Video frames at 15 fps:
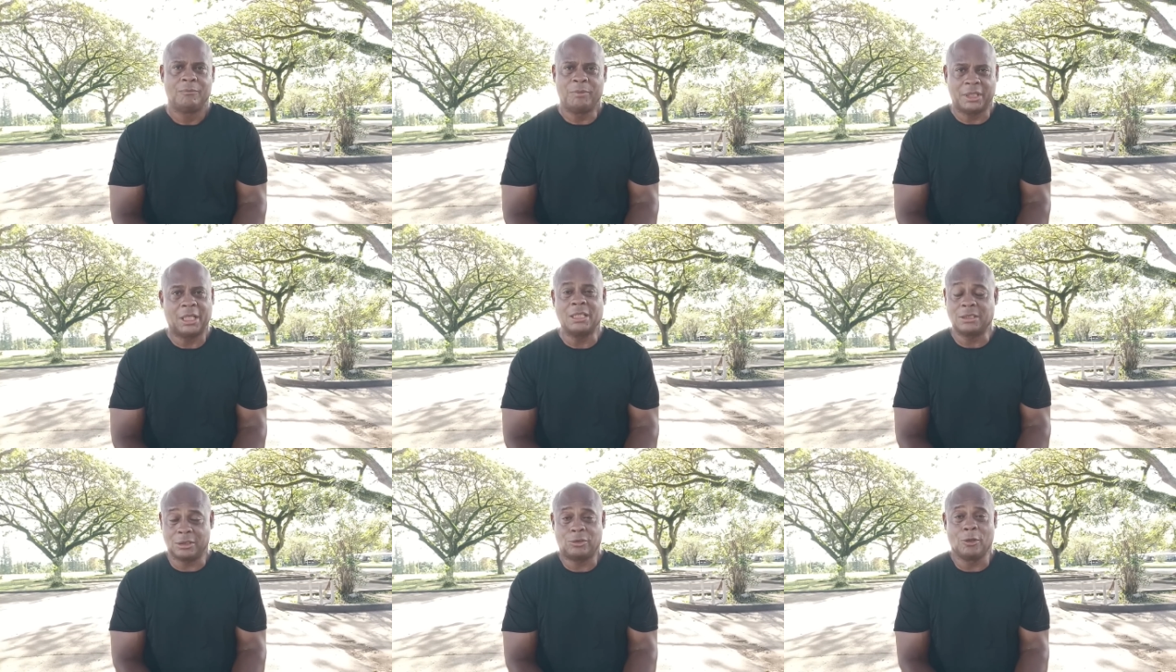
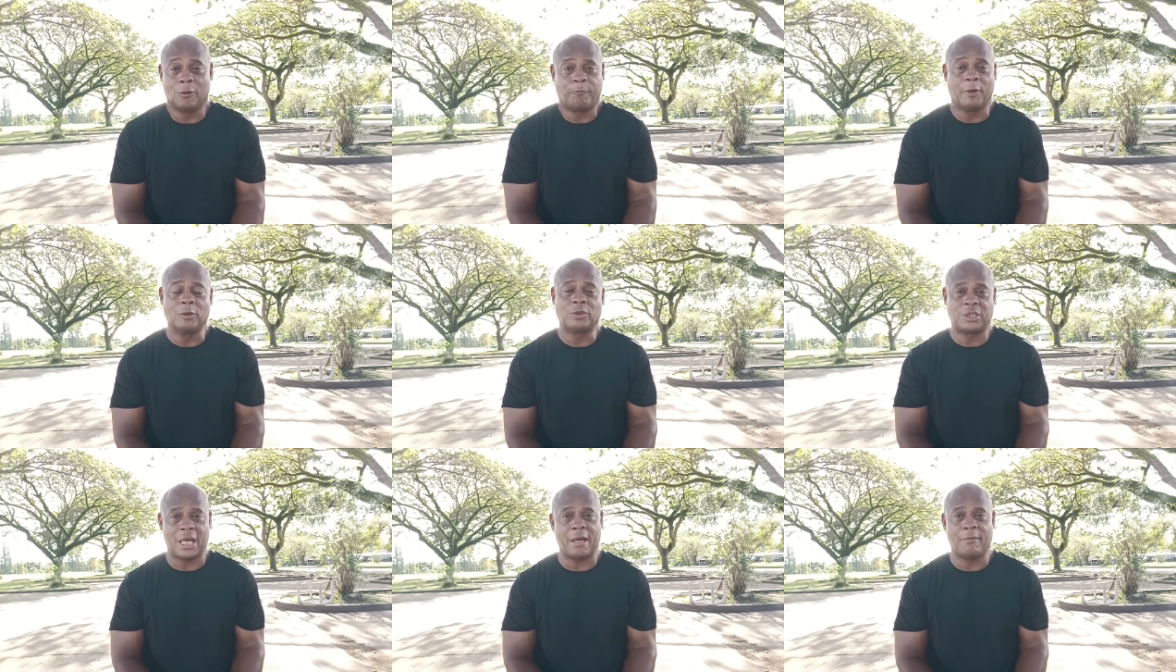Because it's your
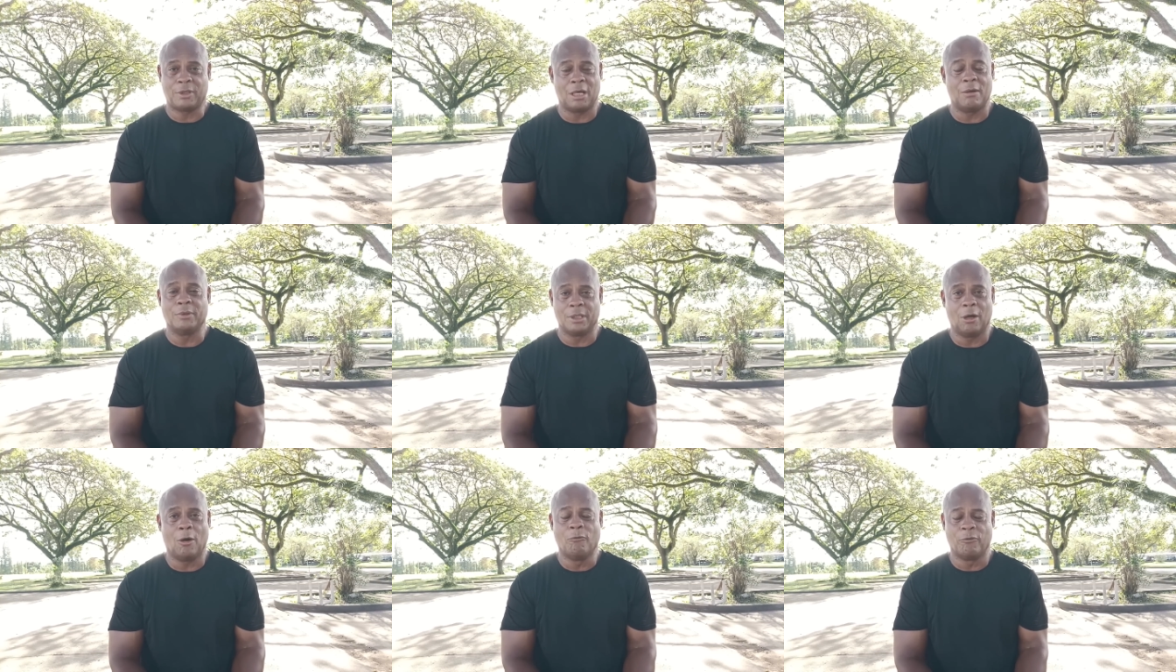first time
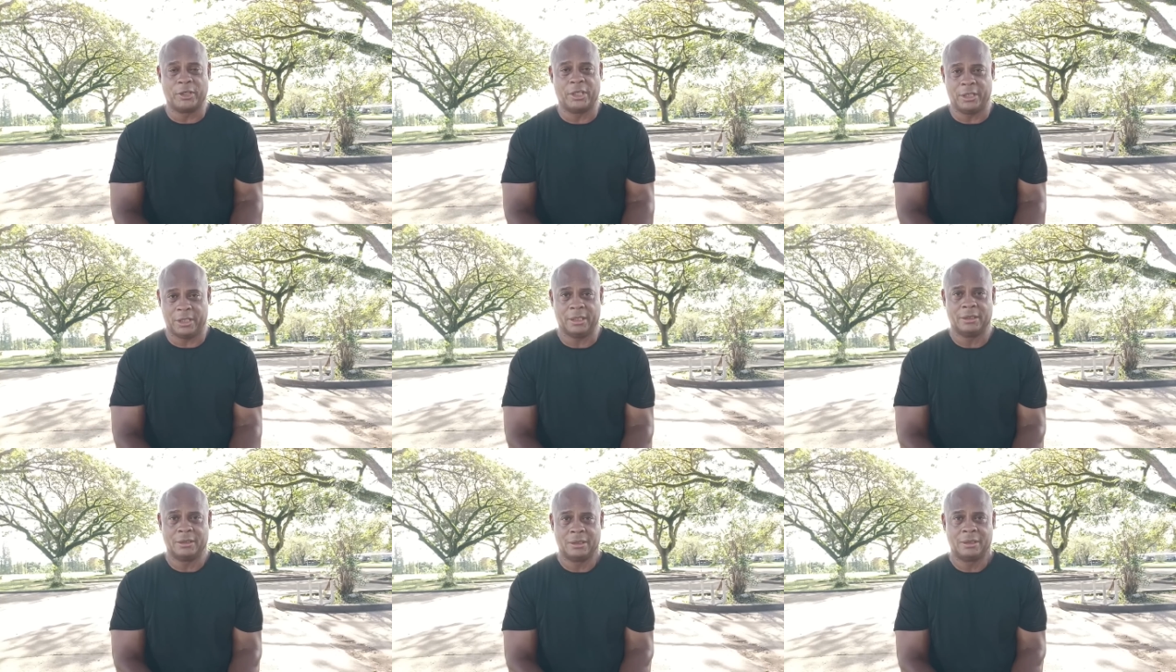coming over
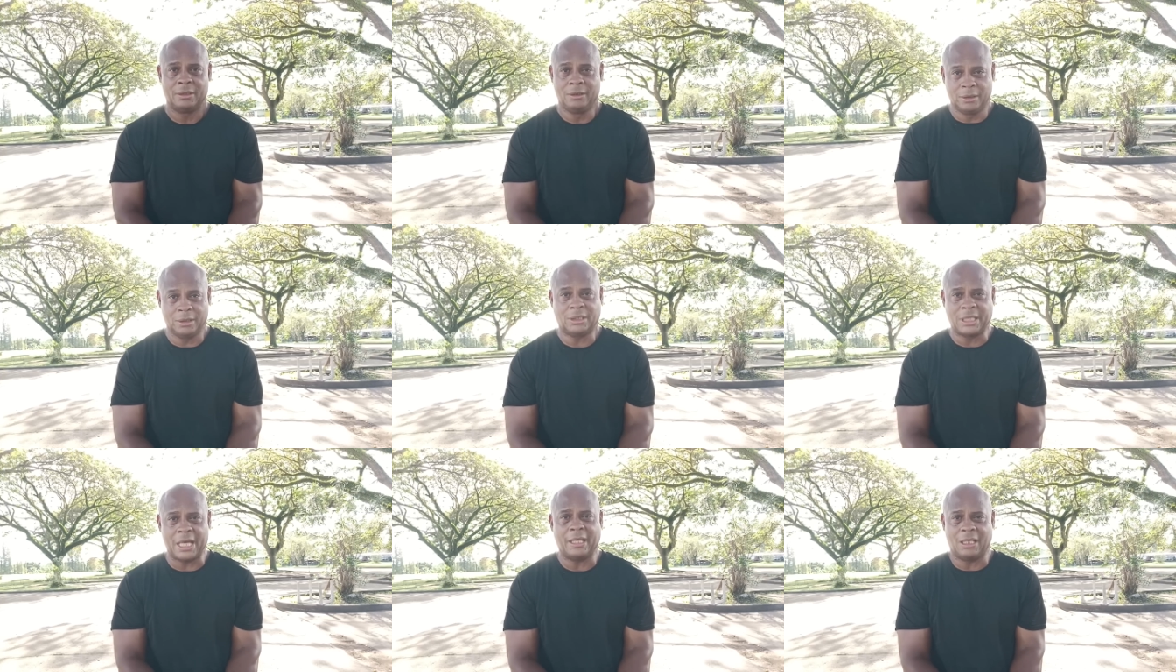here.
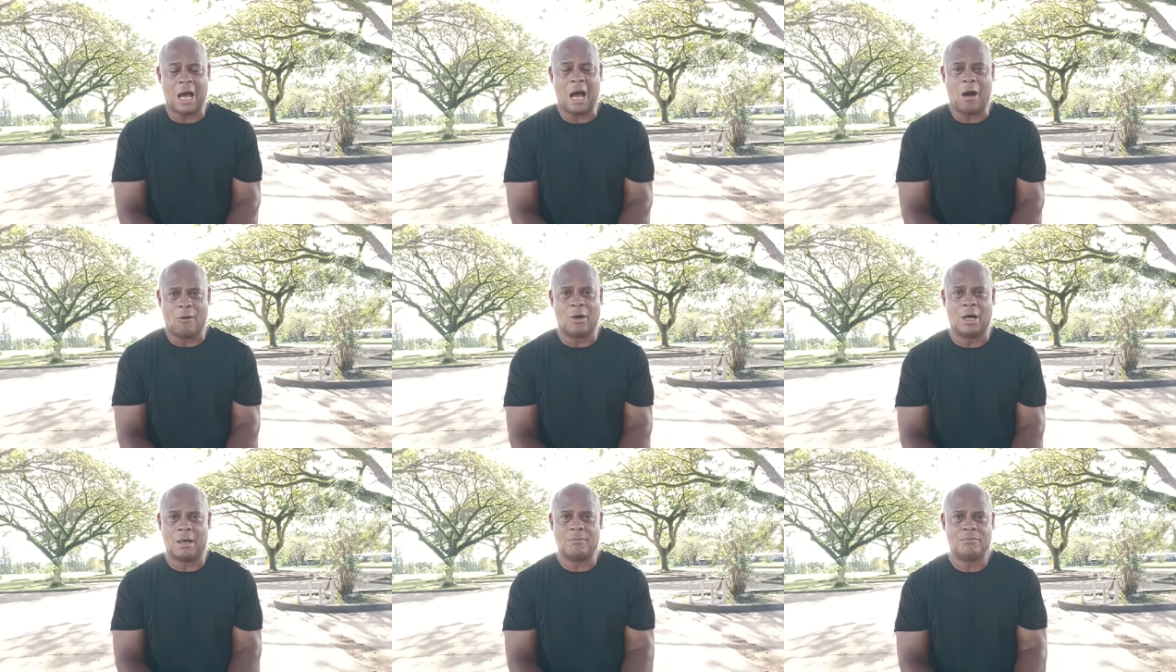Look that
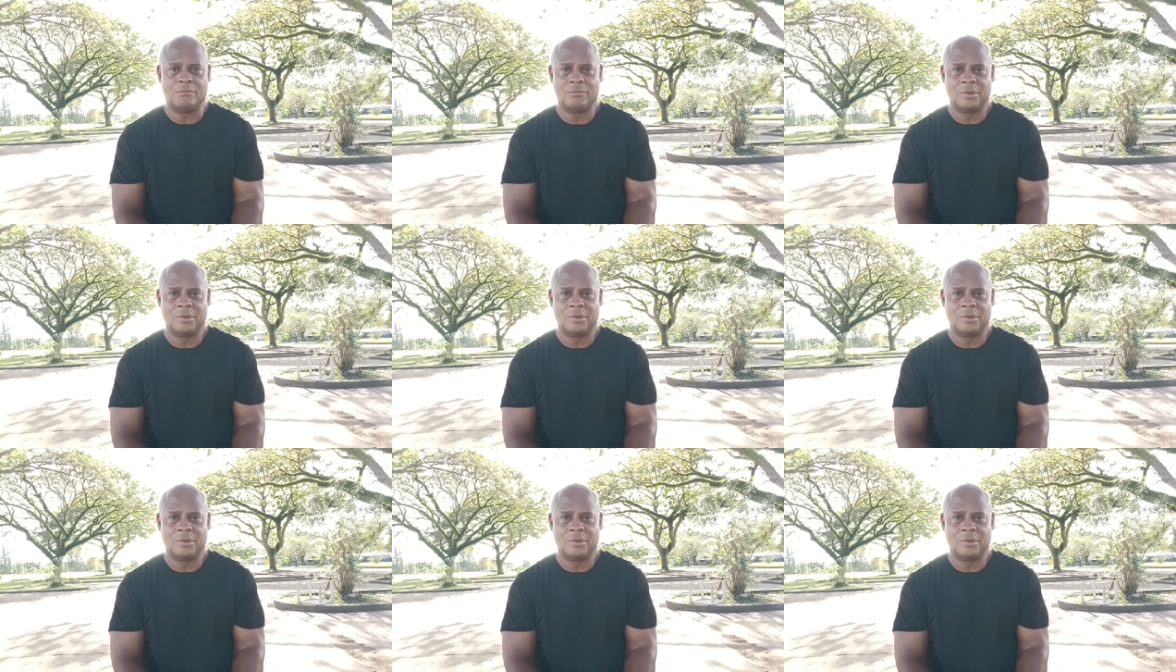law up.